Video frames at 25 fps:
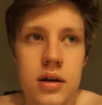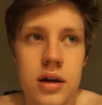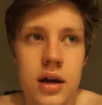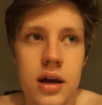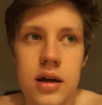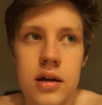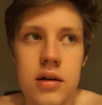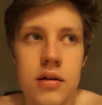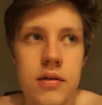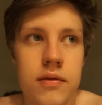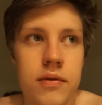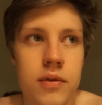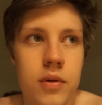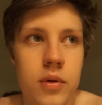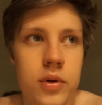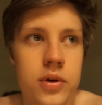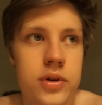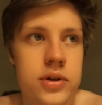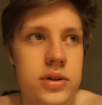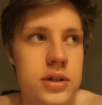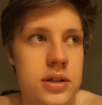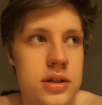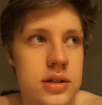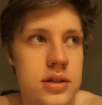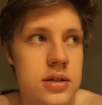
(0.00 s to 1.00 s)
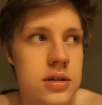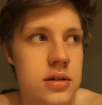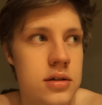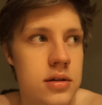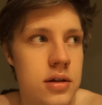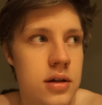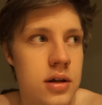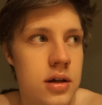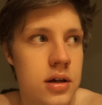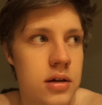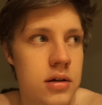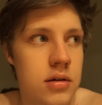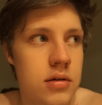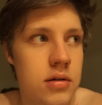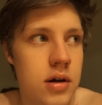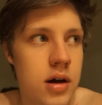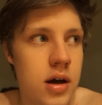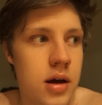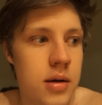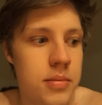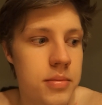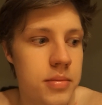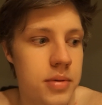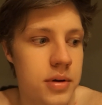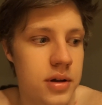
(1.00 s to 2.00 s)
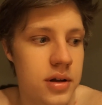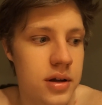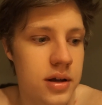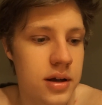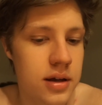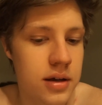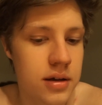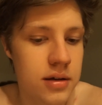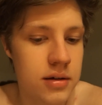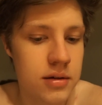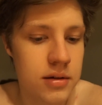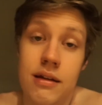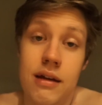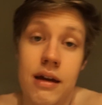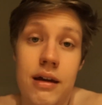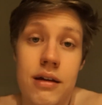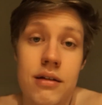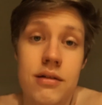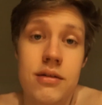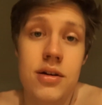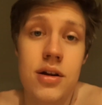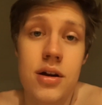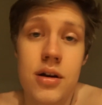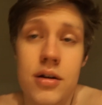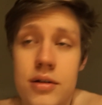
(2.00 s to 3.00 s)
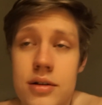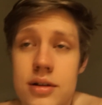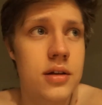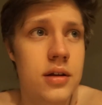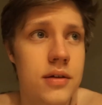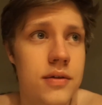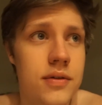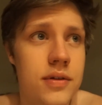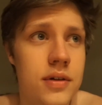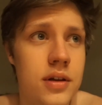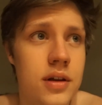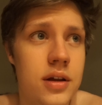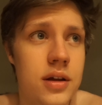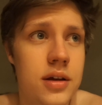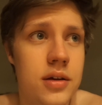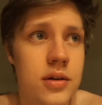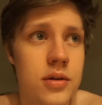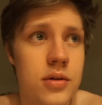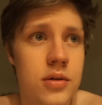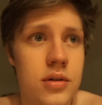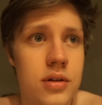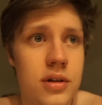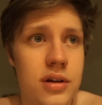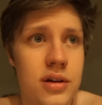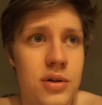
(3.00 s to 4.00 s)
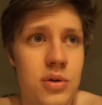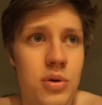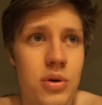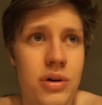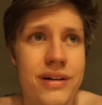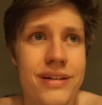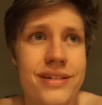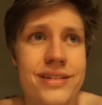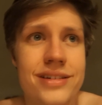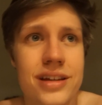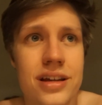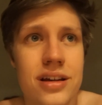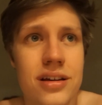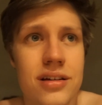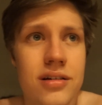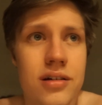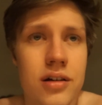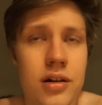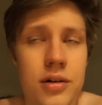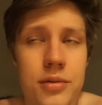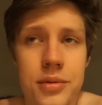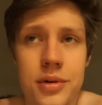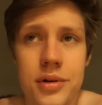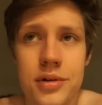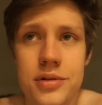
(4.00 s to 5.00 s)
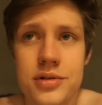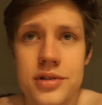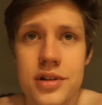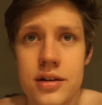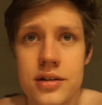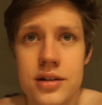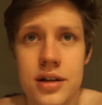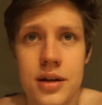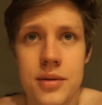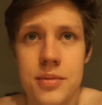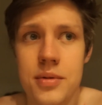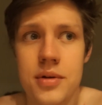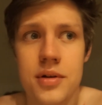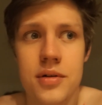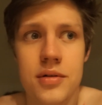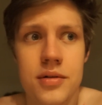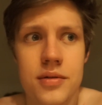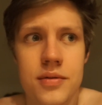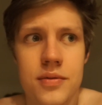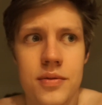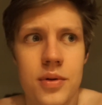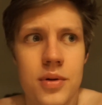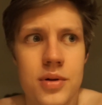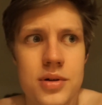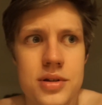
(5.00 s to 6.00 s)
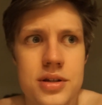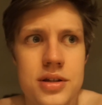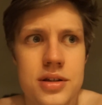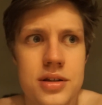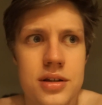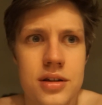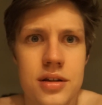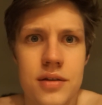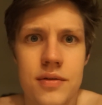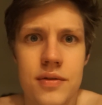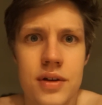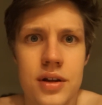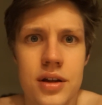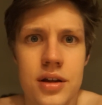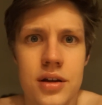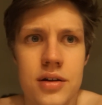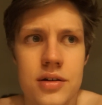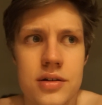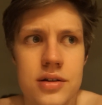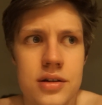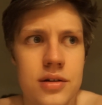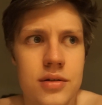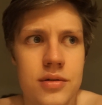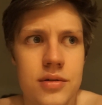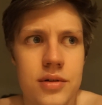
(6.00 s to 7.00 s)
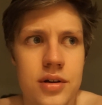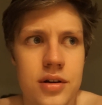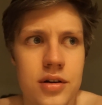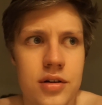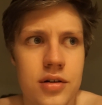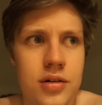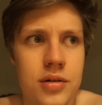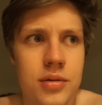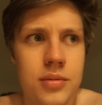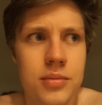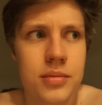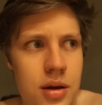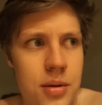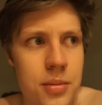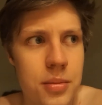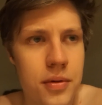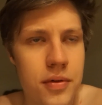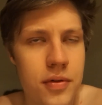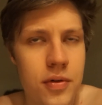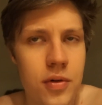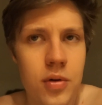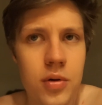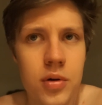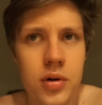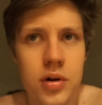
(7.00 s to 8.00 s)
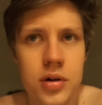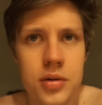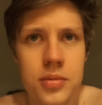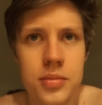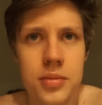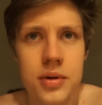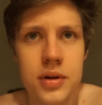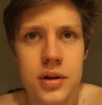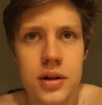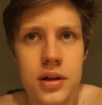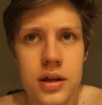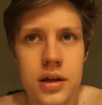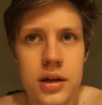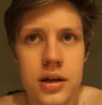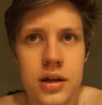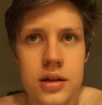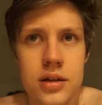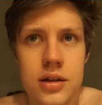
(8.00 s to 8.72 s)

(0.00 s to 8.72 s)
I hear voices and all that crap, but like I don't know. I feel like like crazy almost because like I'm hearing voices in the videos. I don't hear them before, but like